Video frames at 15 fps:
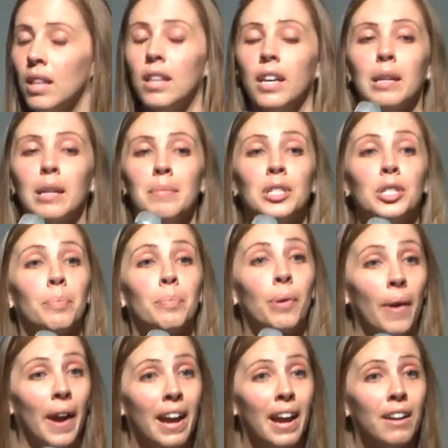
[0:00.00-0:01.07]
They commit to
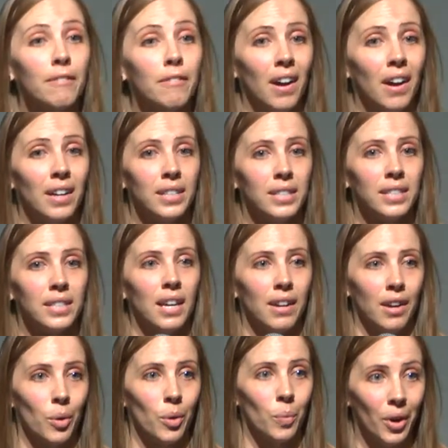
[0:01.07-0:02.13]
praying for us and
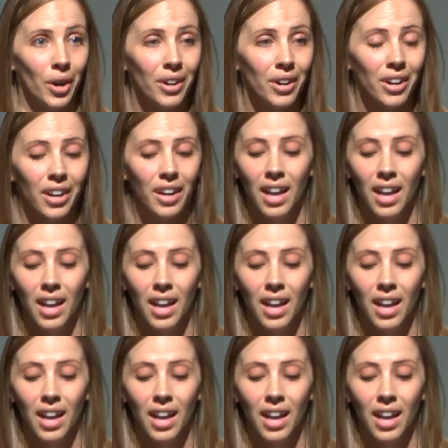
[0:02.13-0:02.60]
our work.